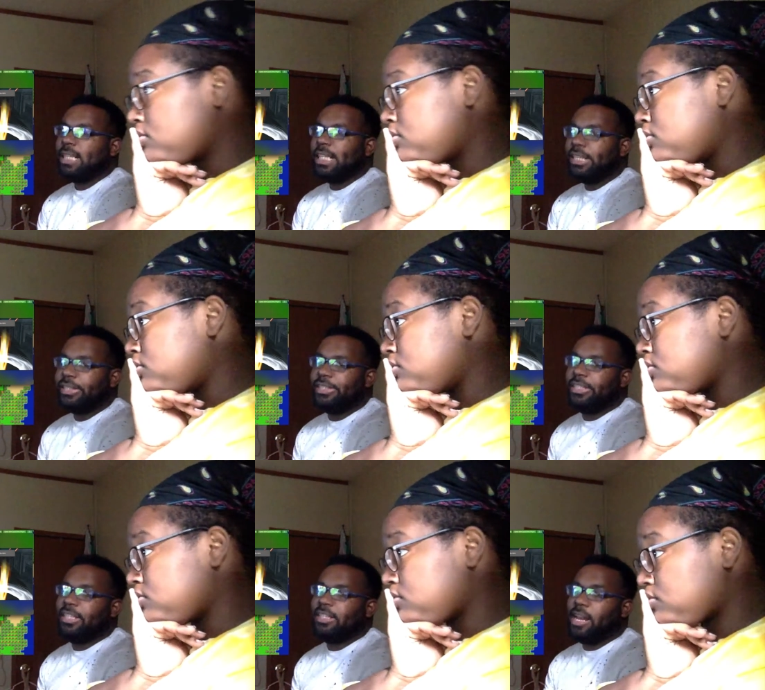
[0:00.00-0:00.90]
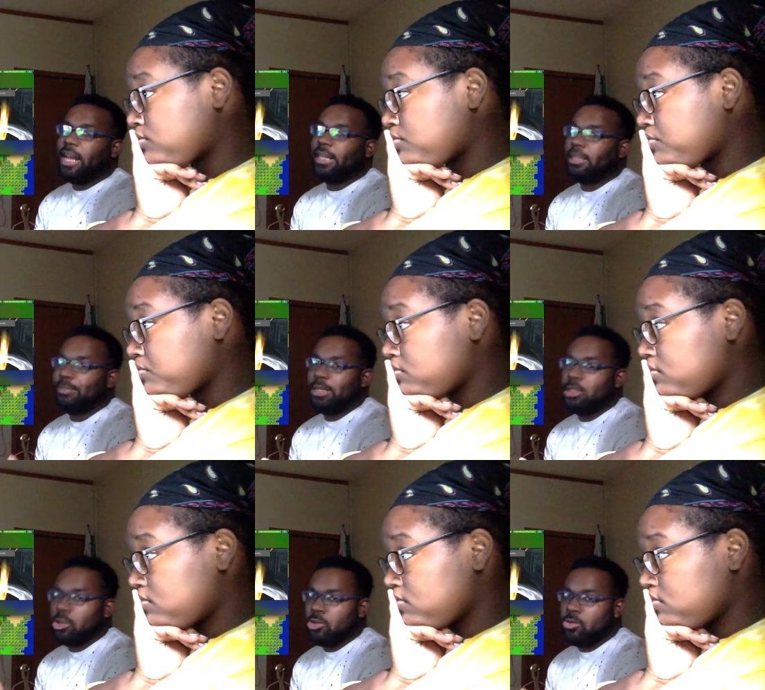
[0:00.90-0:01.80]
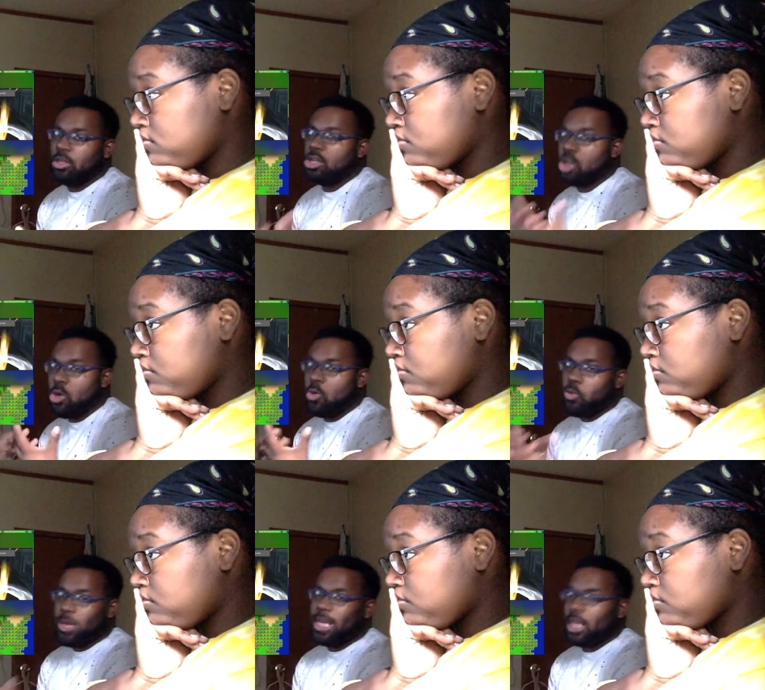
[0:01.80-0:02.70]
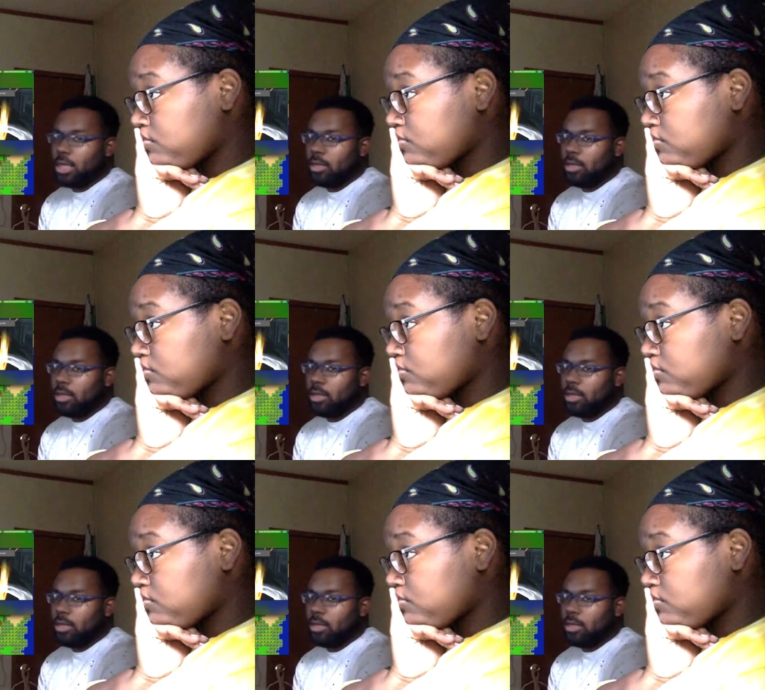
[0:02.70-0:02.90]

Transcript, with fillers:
Speaker 1: He just doesn't like to be told to go away.